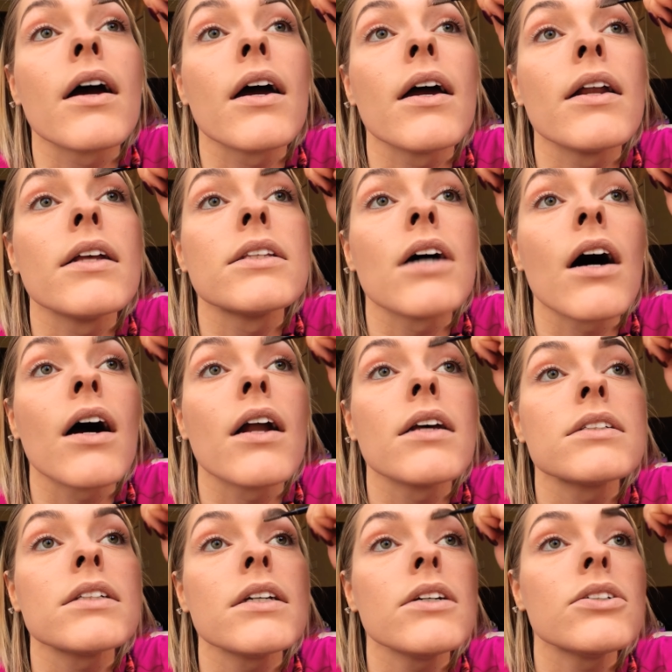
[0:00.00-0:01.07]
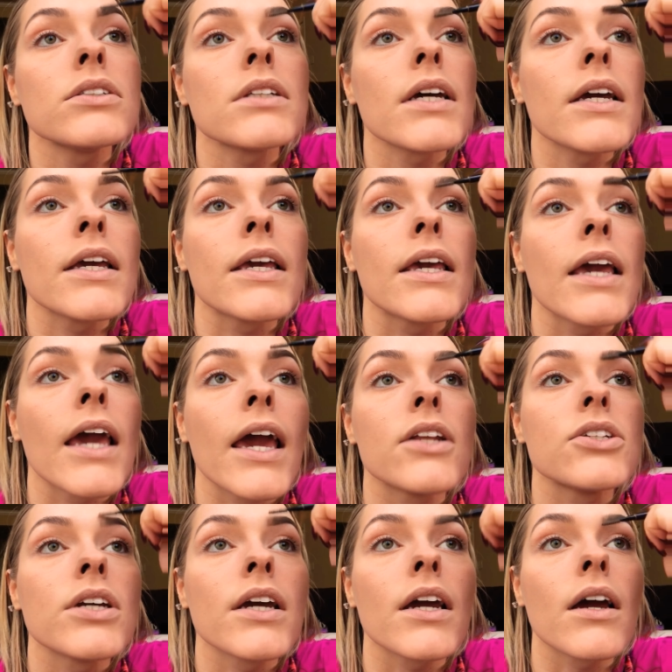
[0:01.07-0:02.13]
And it's honestly just like
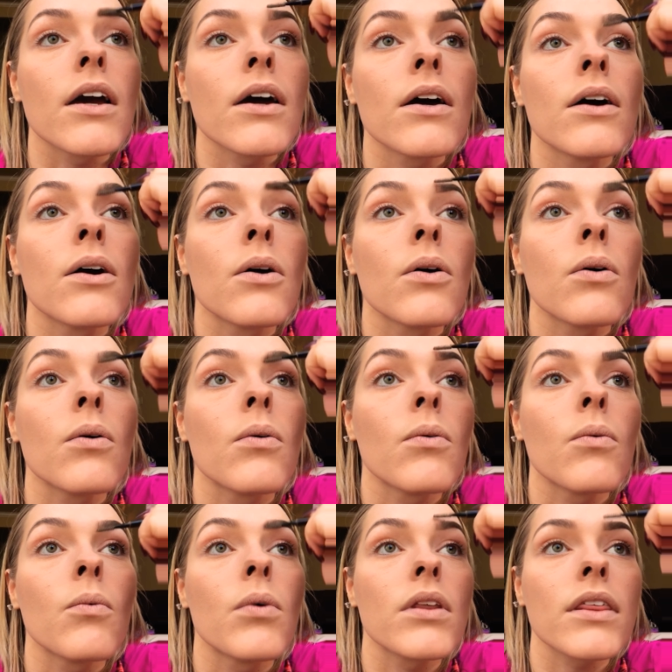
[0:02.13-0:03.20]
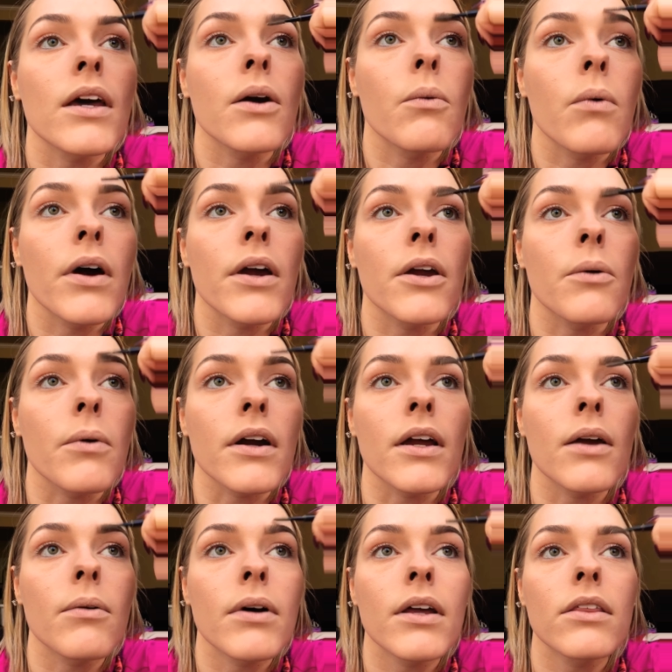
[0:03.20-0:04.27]
gauging with like what you're
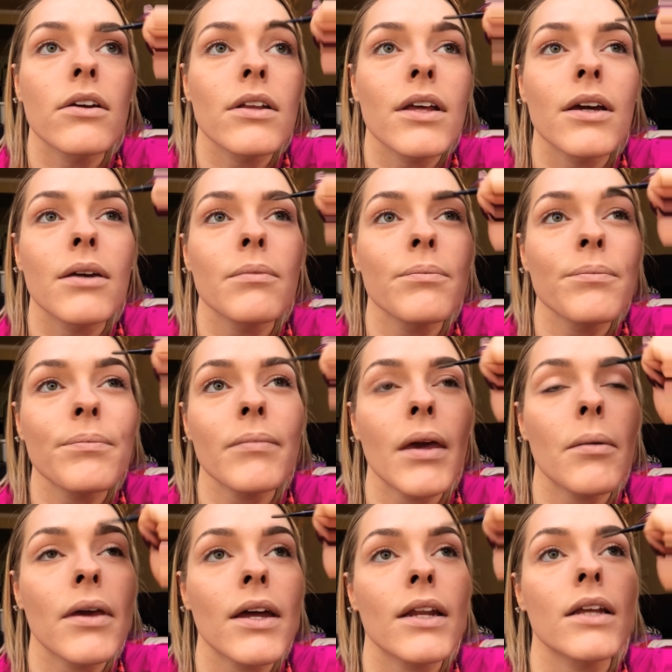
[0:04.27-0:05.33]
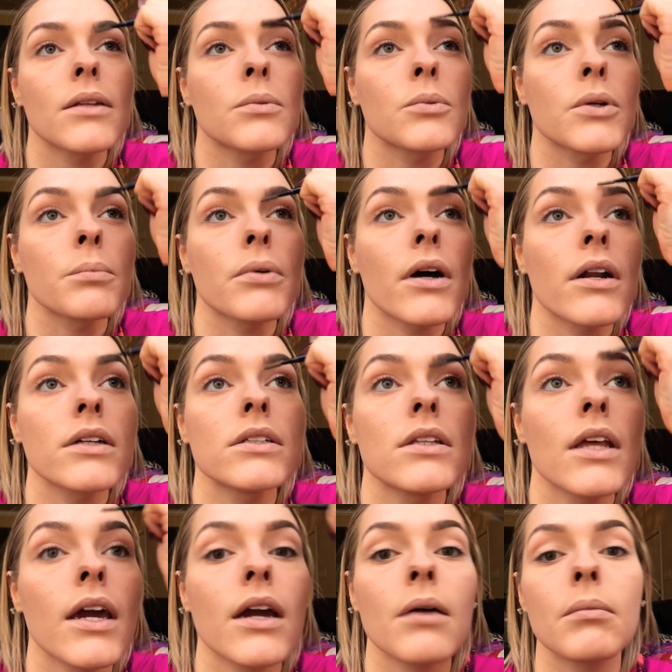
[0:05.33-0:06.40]
working with. You're like, maybe I need some more
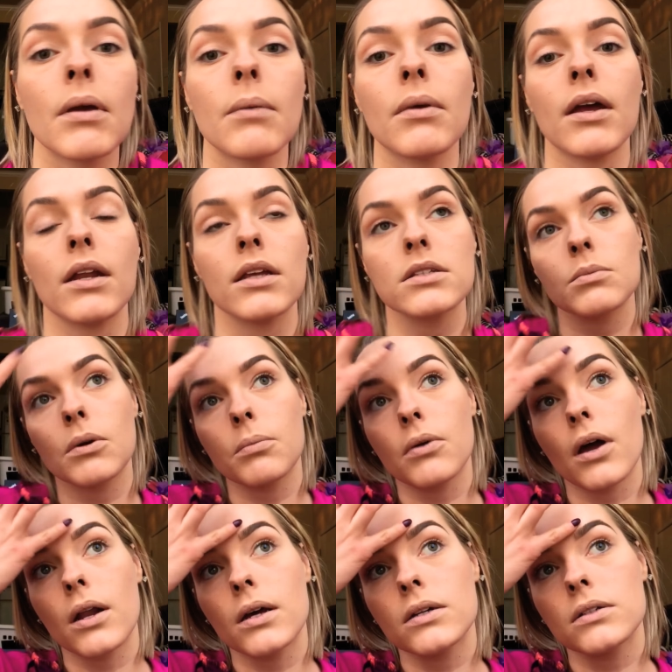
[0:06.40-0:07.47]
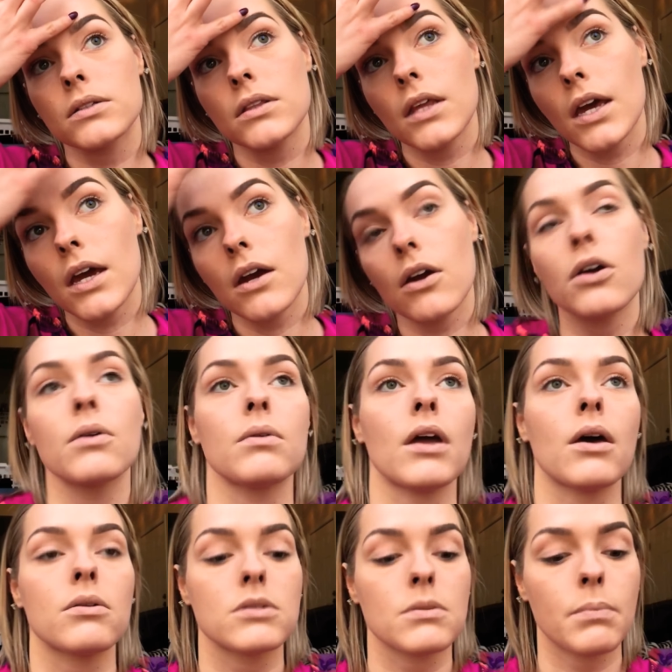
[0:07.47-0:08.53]
product there, maybe I need some more product there, who
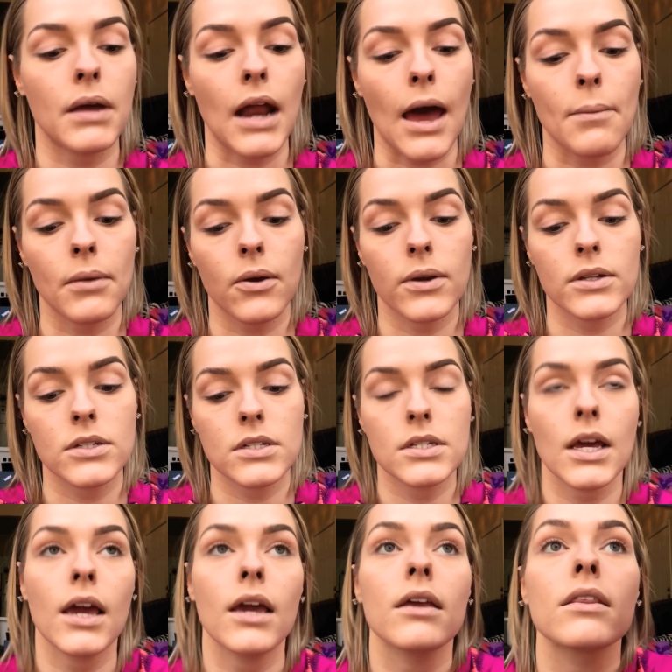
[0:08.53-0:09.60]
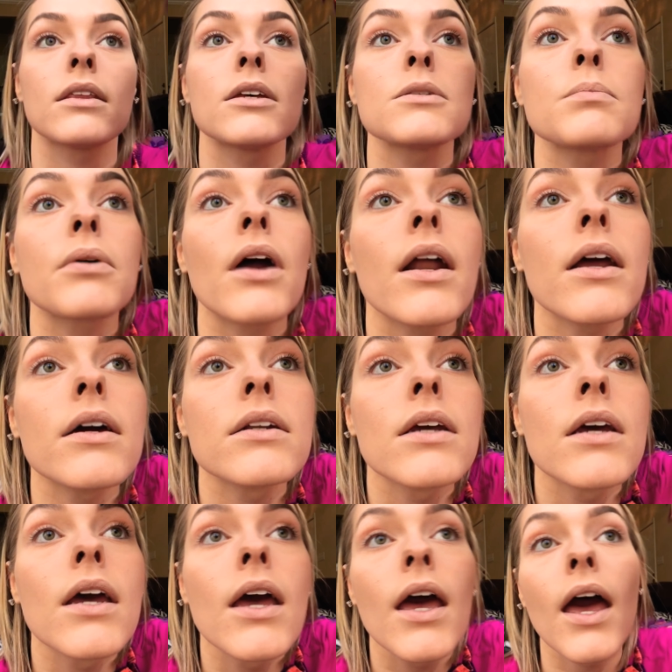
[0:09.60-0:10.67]
knows? But I'm going to take this product
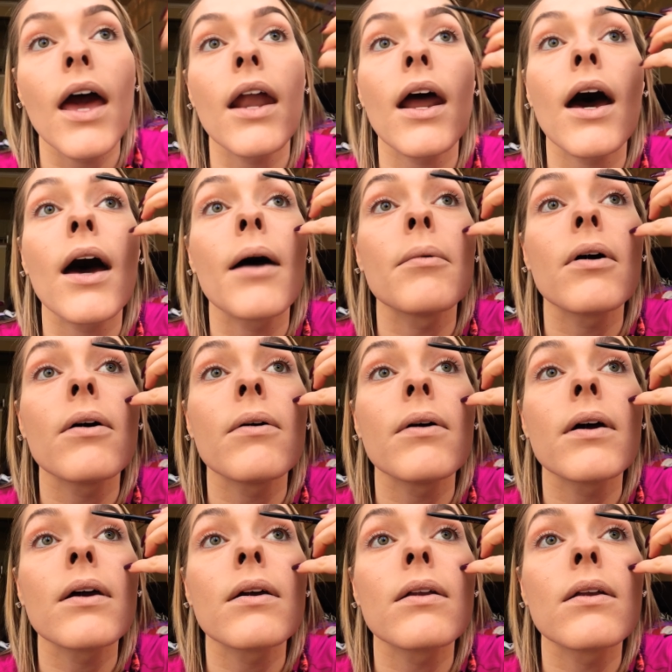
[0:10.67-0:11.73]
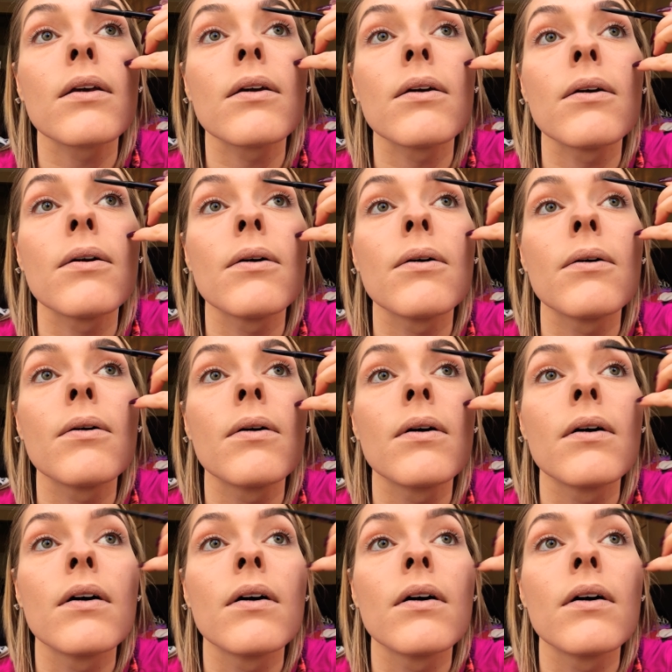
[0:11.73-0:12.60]
and I'm going to